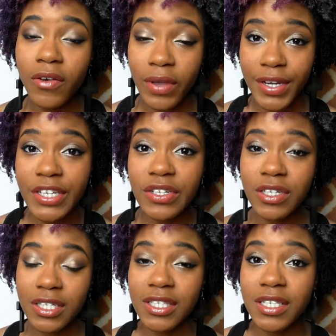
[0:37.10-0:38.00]
foundation
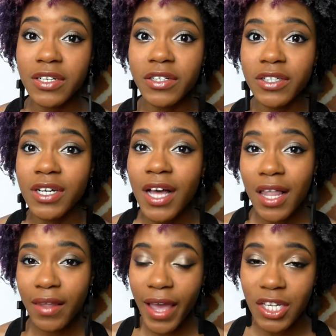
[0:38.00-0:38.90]
and concealer
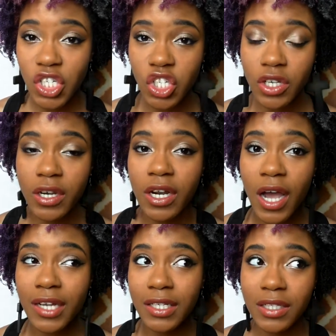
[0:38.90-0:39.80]
last year.
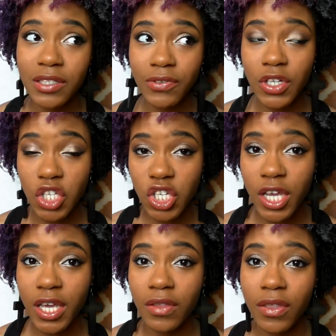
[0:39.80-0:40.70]
I did a different
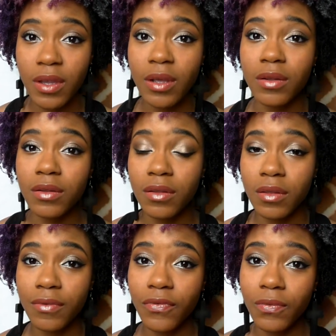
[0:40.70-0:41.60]
shade than
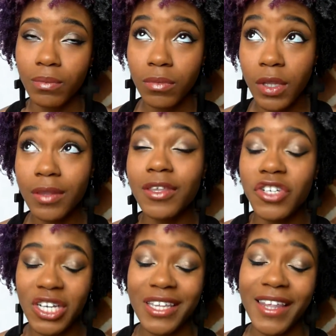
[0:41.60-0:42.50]
the
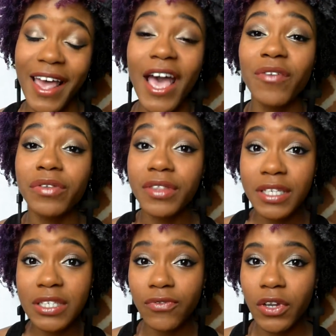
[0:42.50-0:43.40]
shade that I have in
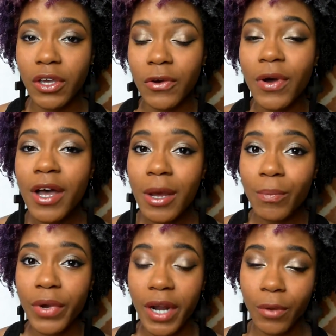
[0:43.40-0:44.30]
this video,
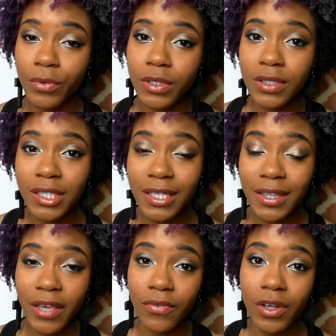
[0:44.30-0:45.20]
but I will link
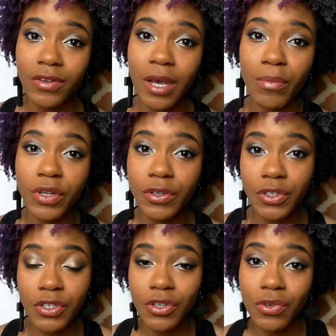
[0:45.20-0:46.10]
that video down below
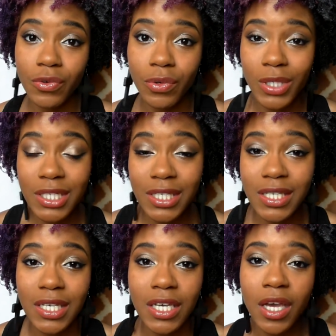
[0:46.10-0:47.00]
just so you can
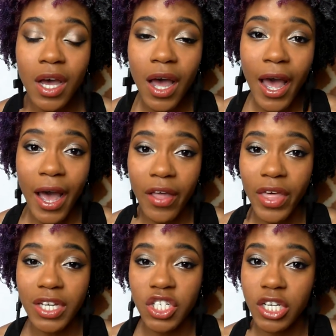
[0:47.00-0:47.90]
see how
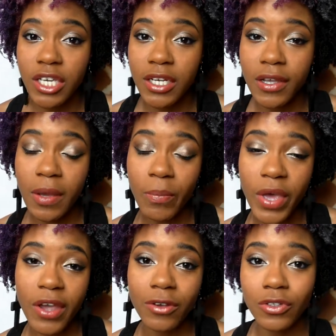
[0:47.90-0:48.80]
that shade
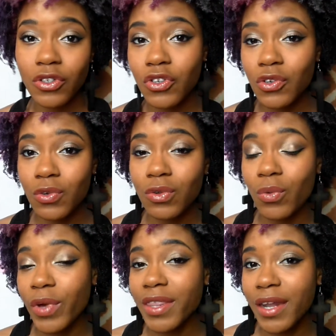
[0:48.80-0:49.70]
compares to the
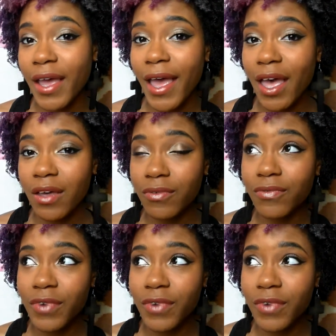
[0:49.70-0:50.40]
one that I have